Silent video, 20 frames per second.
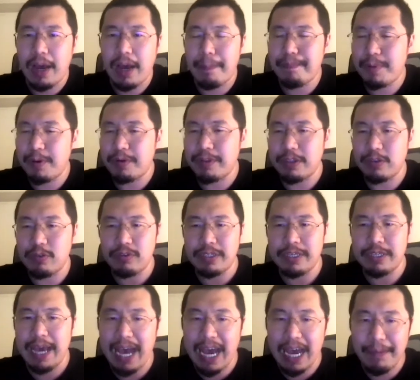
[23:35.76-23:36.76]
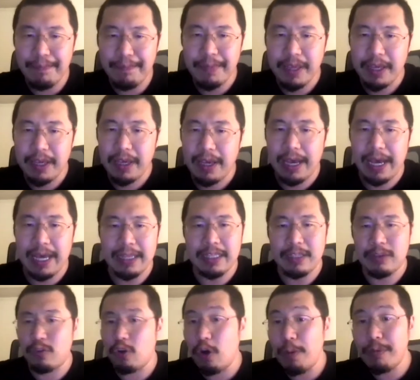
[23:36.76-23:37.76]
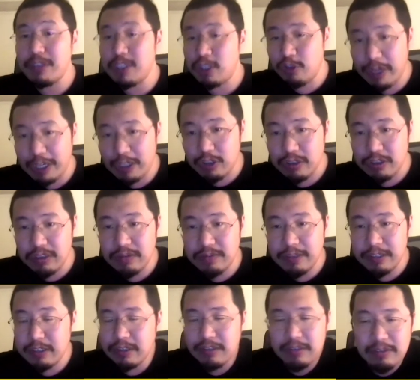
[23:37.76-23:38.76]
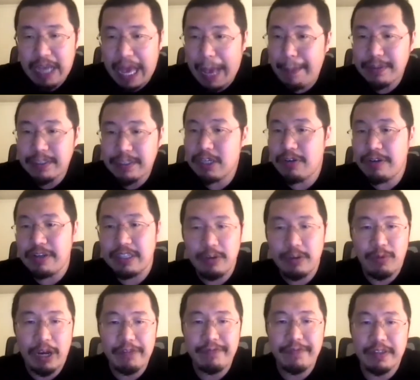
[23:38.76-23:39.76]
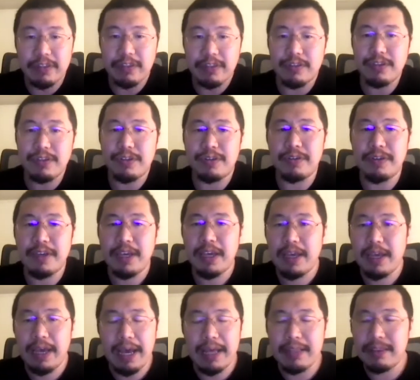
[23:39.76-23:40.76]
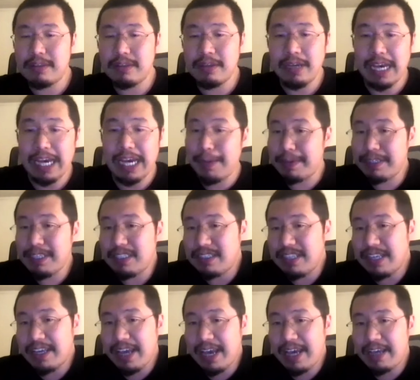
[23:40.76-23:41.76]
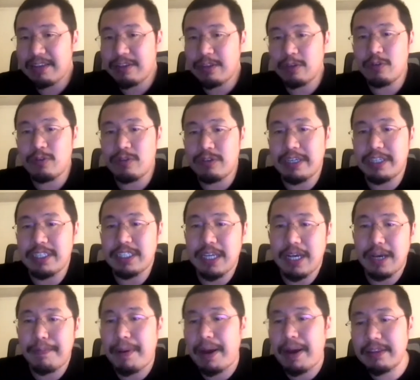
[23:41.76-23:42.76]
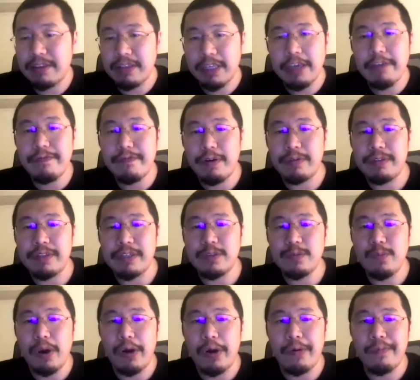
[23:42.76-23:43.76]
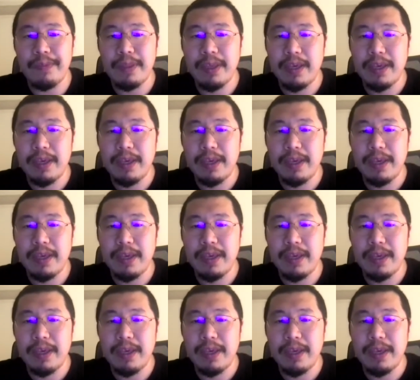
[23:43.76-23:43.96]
built into the app. And in normal situations, this is absolutely the right thing to do. And the AWS SDK do this by default as well,